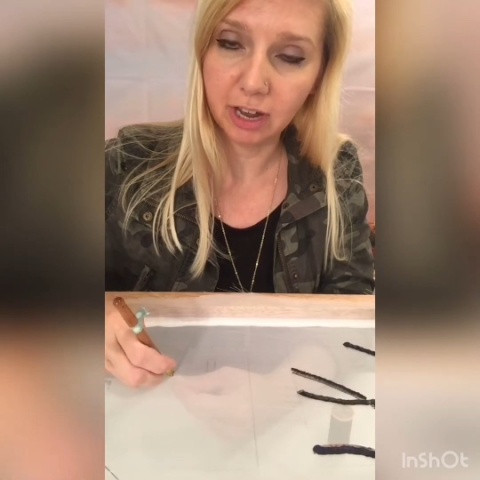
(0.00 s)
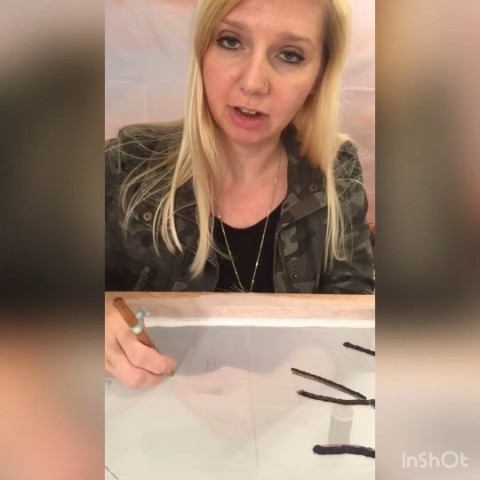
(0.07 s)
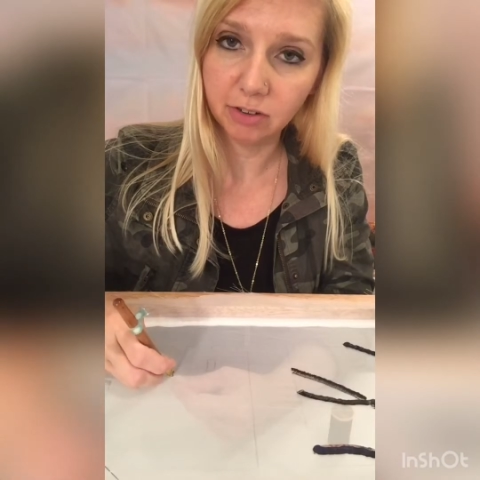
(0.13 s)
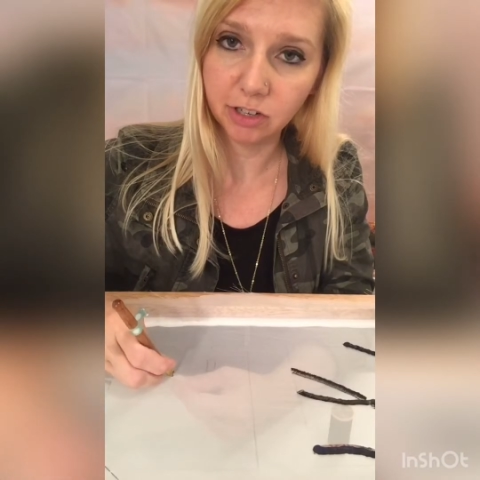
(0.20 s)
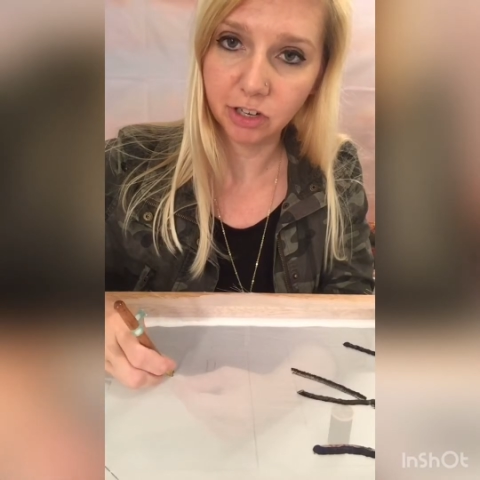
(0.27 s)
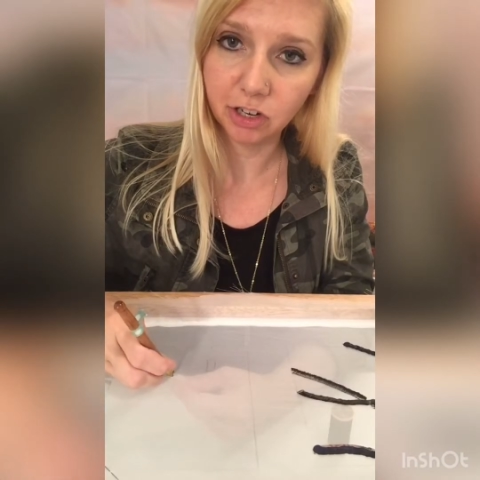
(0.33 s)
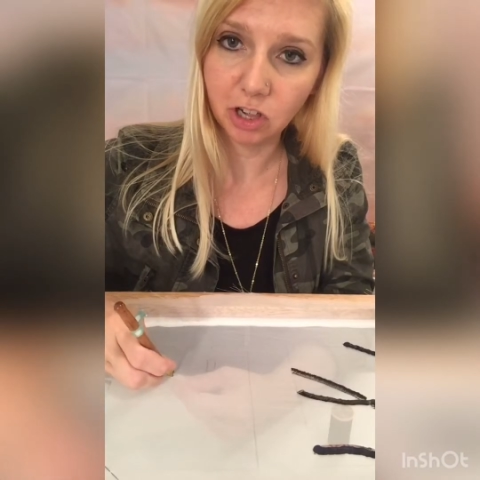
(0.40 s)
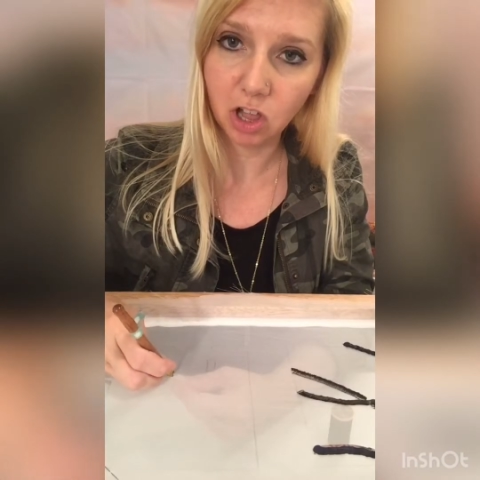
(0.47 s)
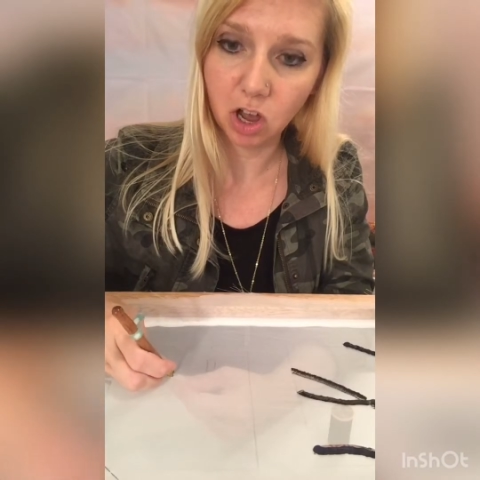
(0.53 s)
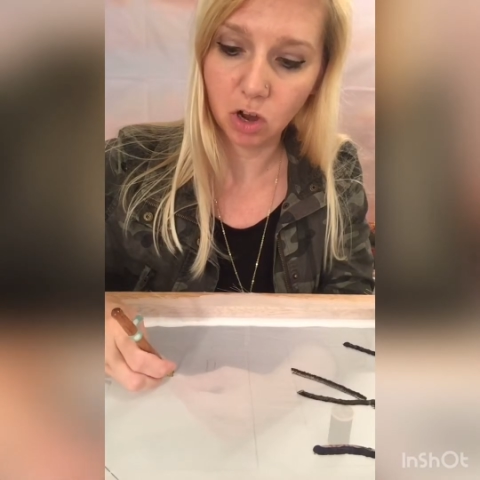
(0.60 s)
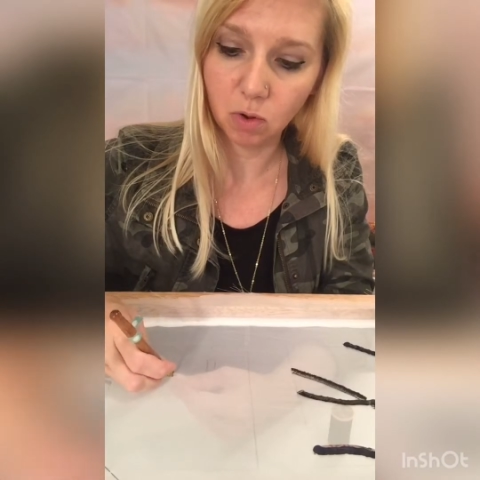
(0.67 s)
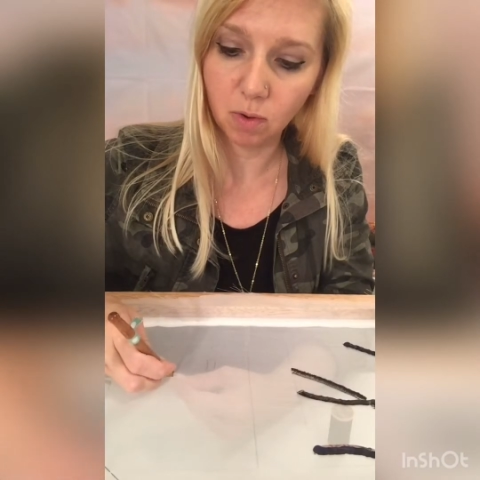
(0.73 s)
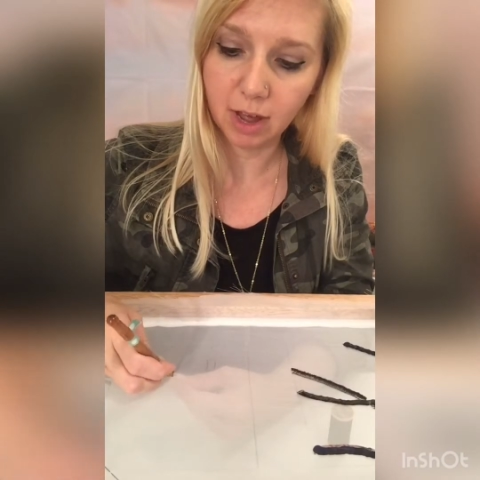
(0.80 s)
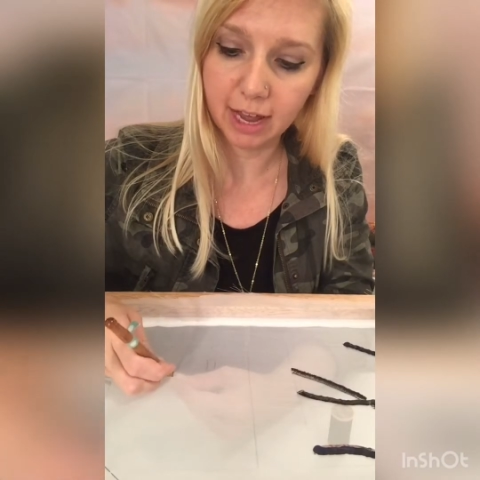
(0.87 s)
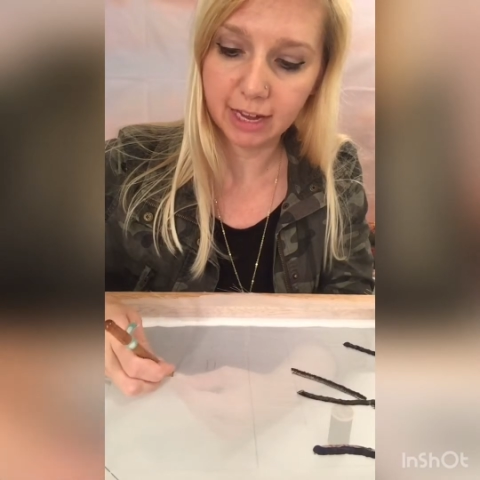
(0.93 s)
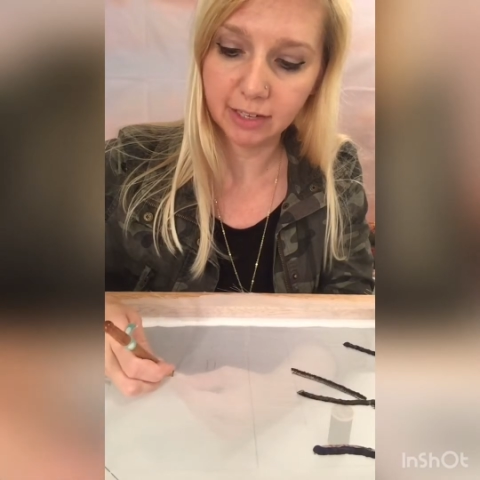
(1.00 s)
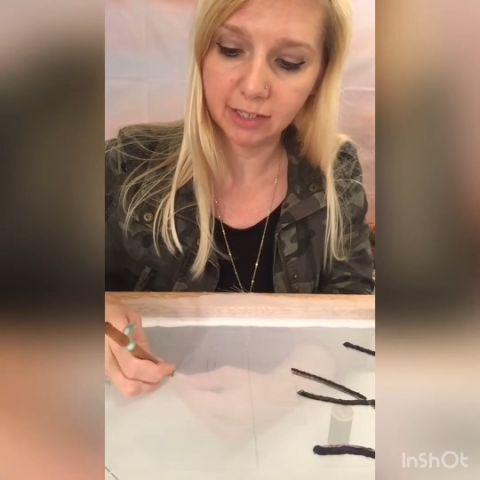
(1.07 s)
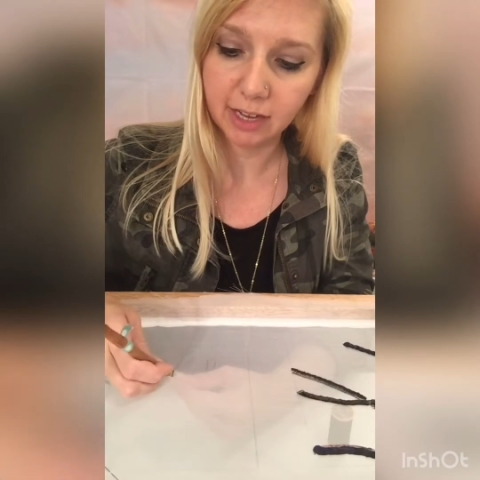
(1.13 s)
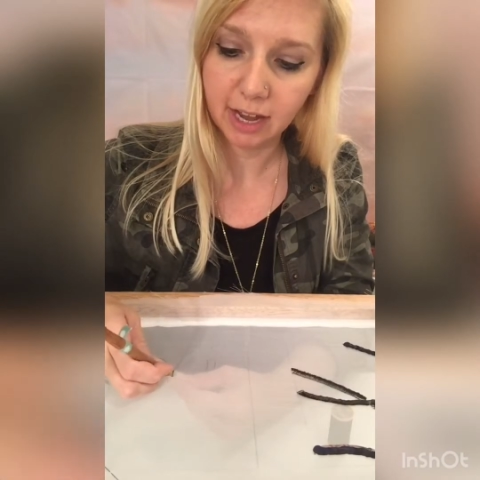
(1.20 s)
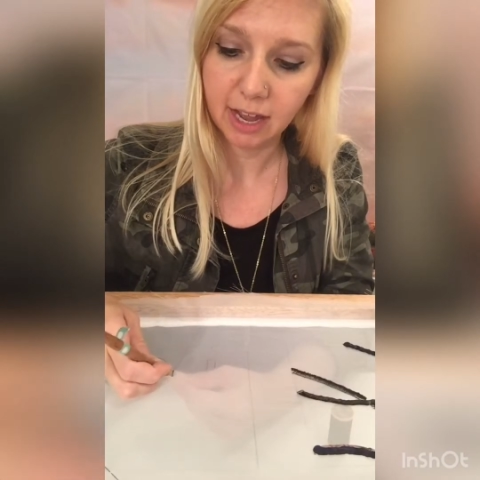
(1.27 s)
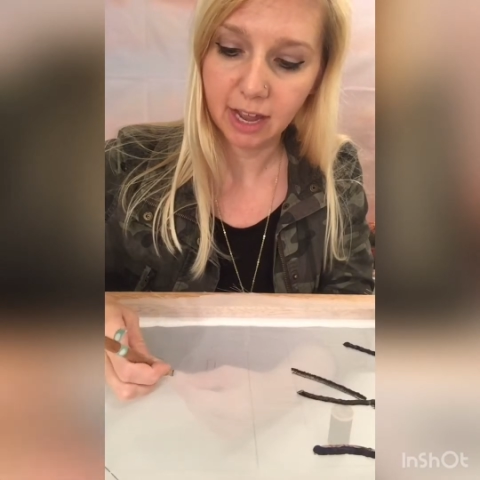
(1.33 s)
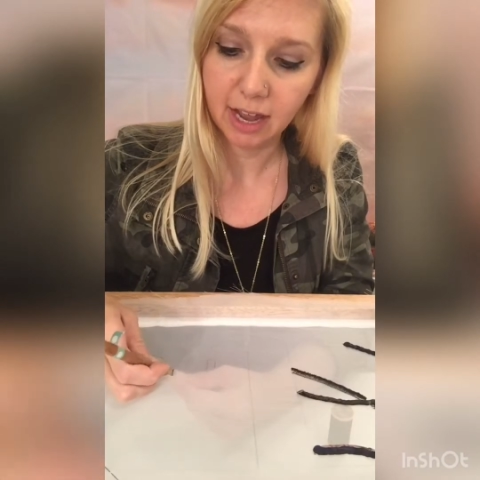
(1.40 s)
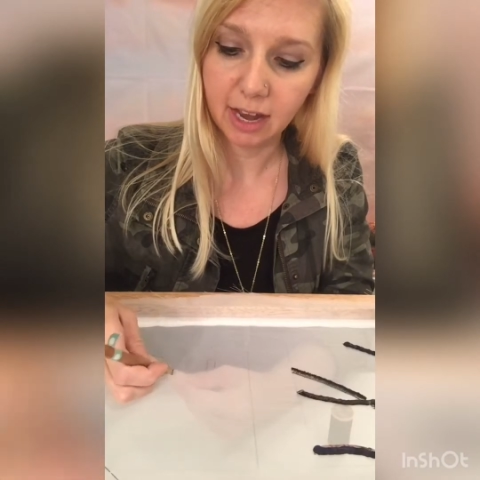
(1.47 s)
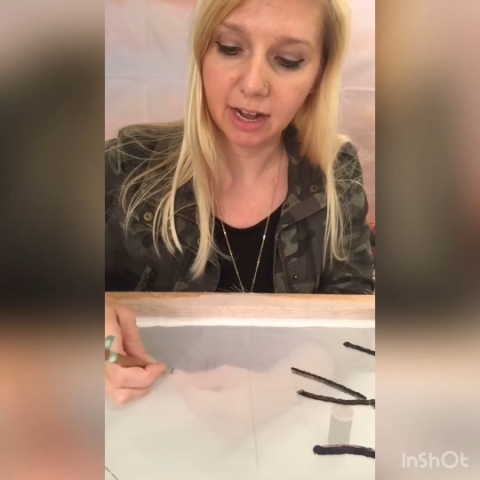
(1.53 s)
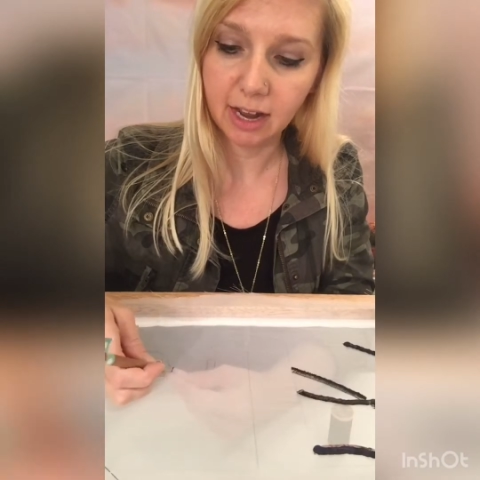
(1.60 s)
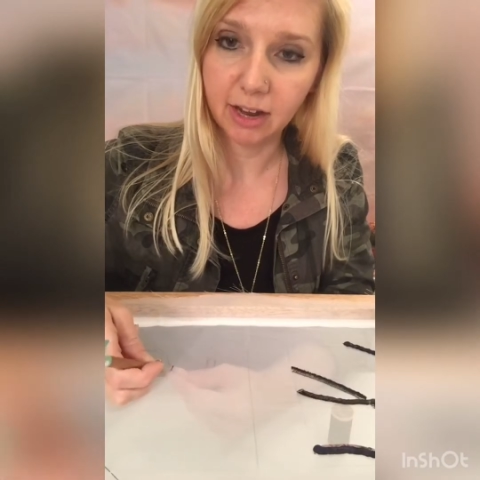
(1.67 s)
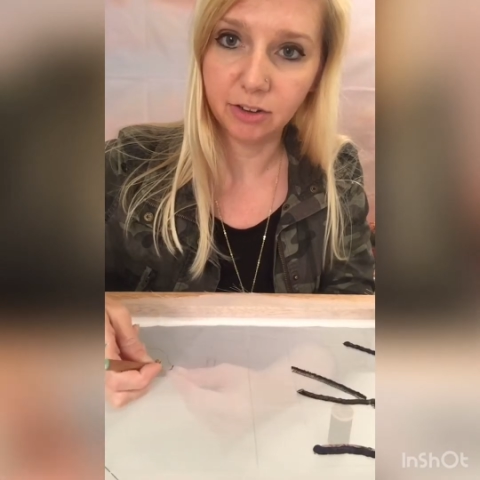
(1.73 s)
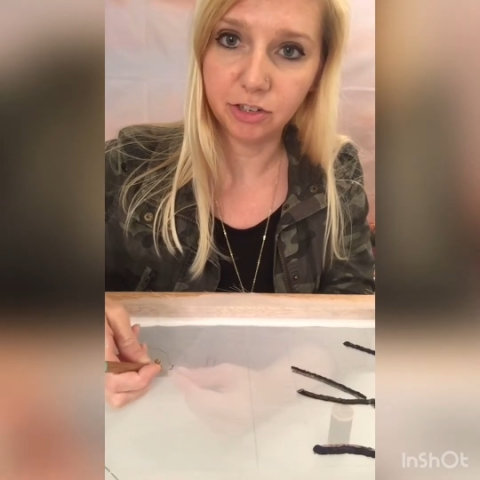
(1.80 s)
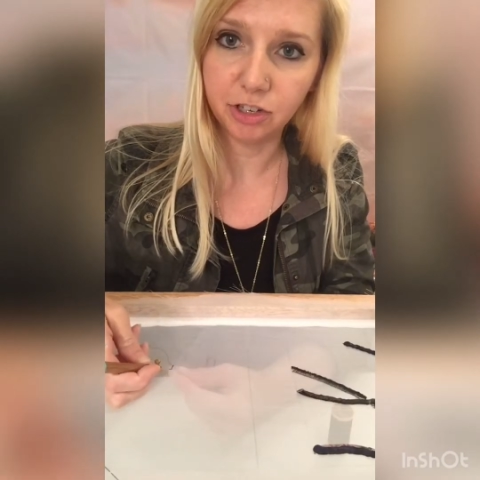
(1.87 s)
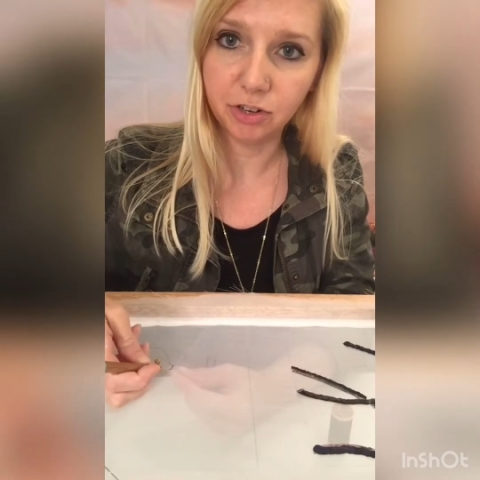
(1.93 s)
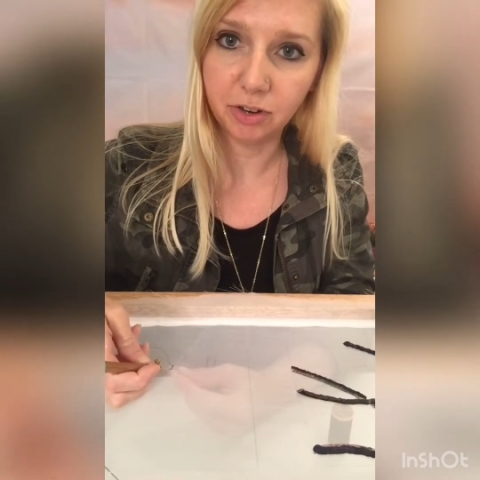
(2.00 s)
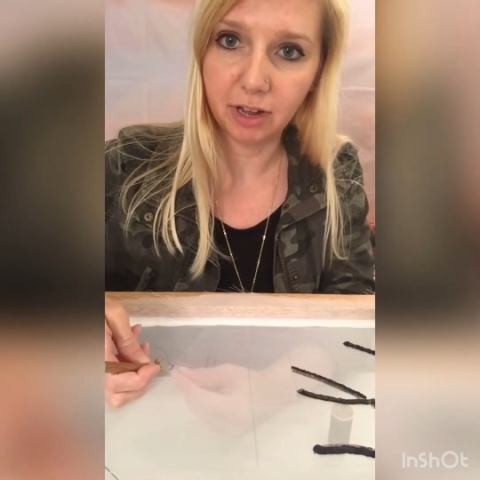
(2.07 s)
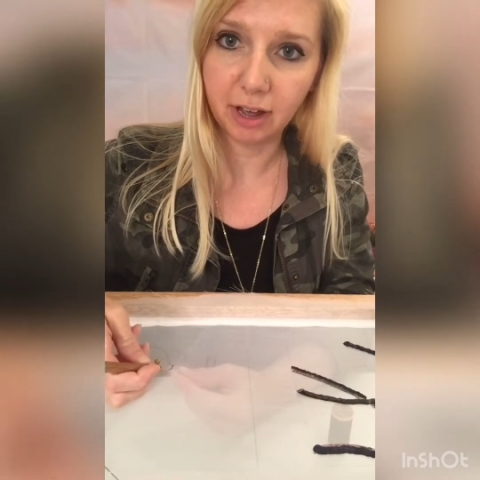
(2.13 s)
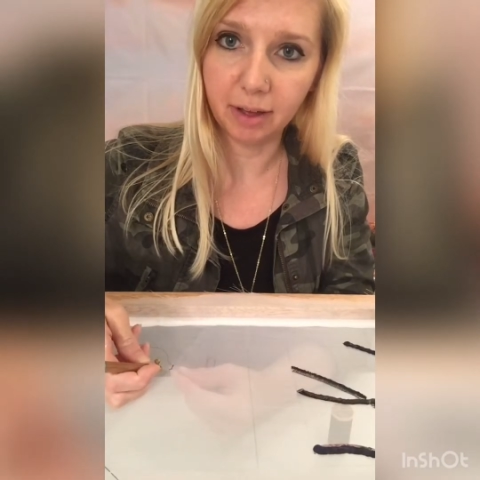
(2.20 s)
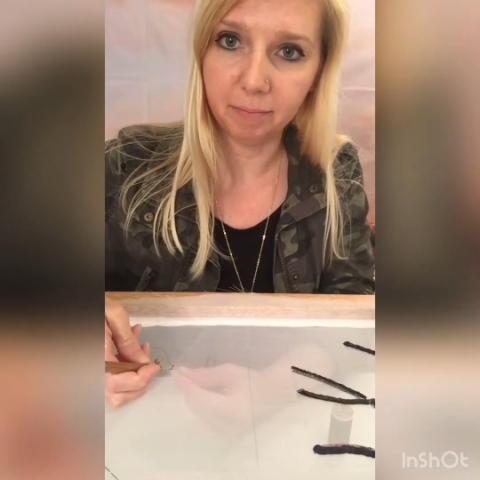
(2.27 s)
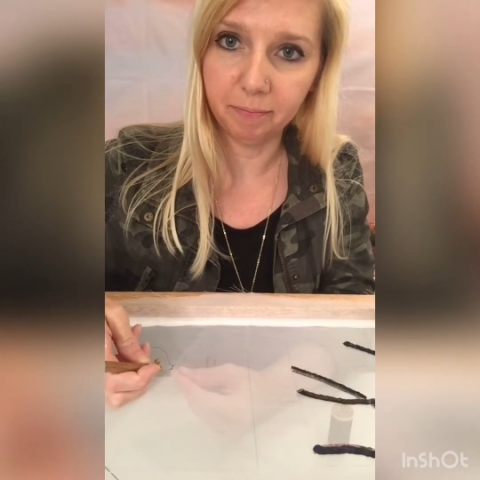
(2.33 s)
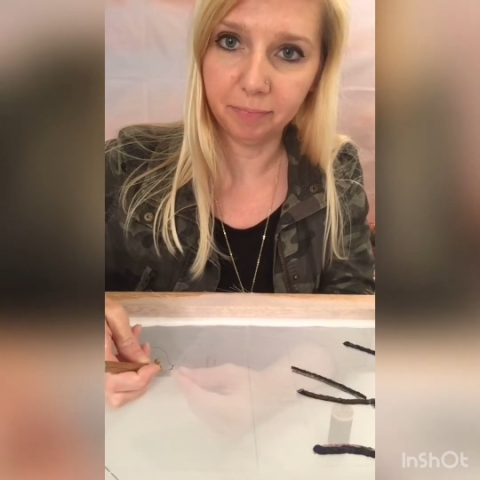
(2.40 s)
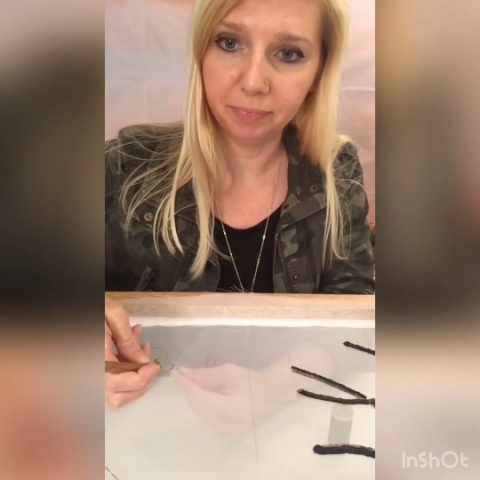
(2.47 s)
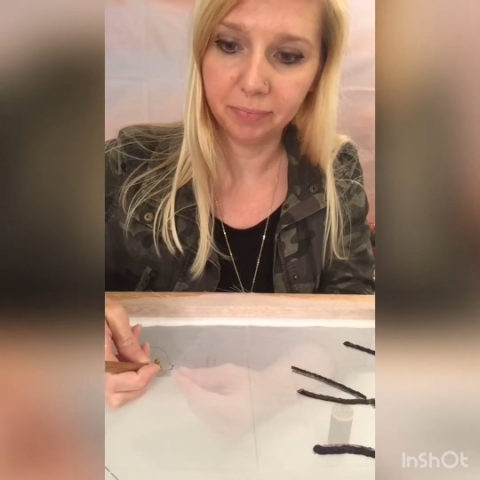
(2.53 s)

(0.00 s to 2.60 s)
counterclockwise, and out you come.